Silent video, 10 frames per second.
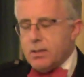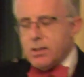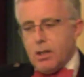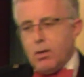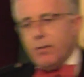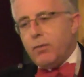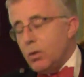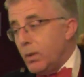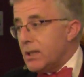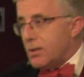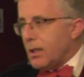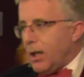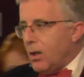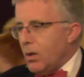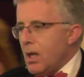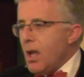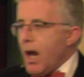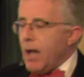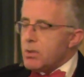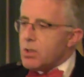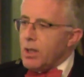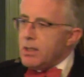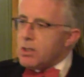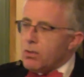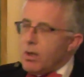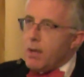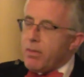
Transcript: So a few weeks ago, I was trying to